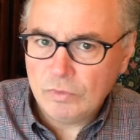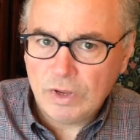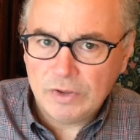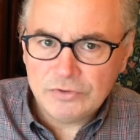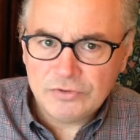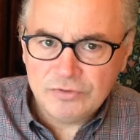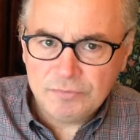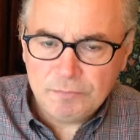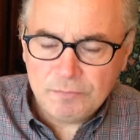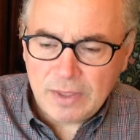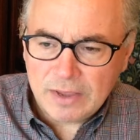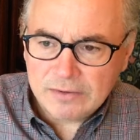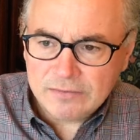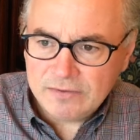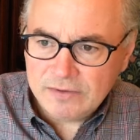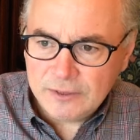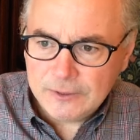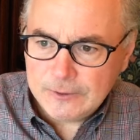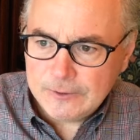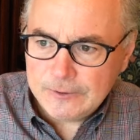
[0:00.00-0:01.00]

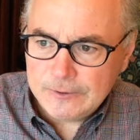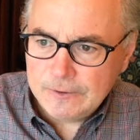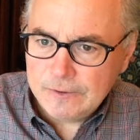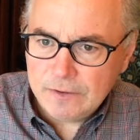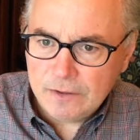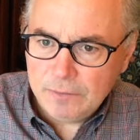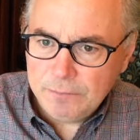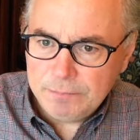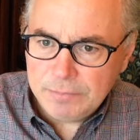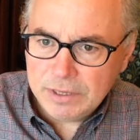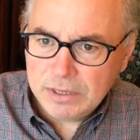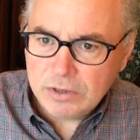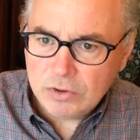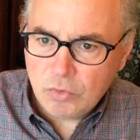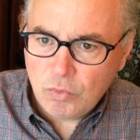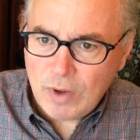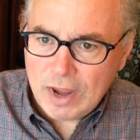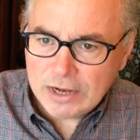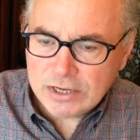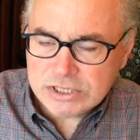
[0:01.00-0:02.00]
expecting a, a, big
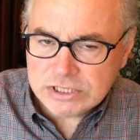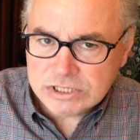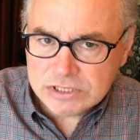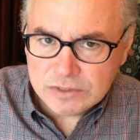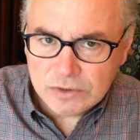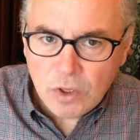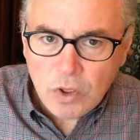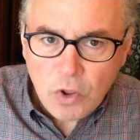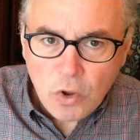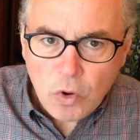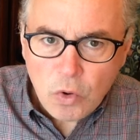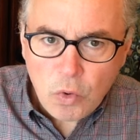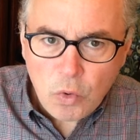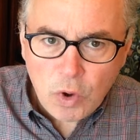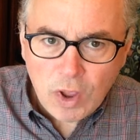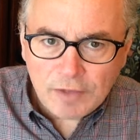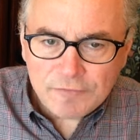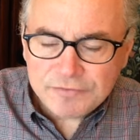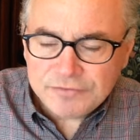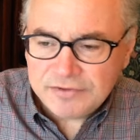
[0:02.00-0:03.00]
correction
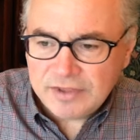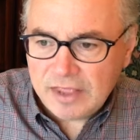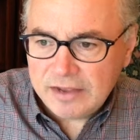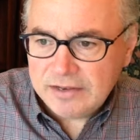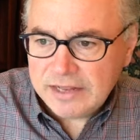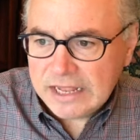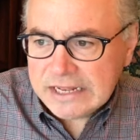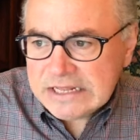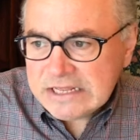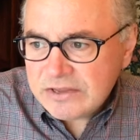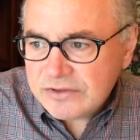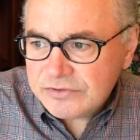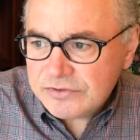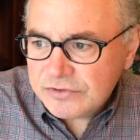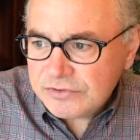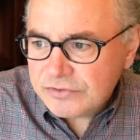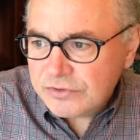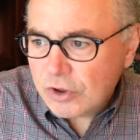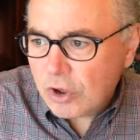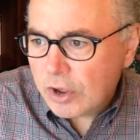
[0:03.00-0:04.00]
who have said that
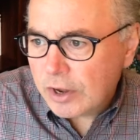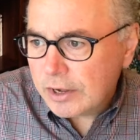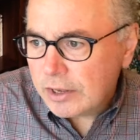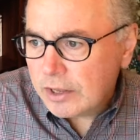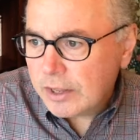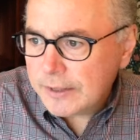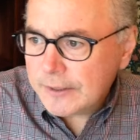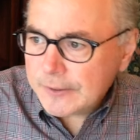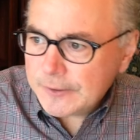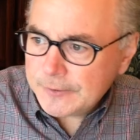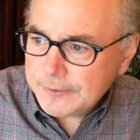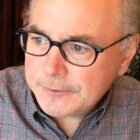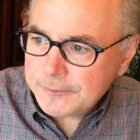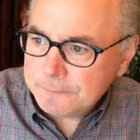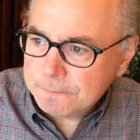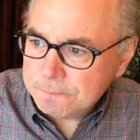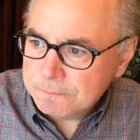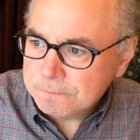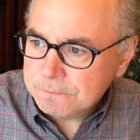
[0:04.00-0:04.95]
this is not like a, uh,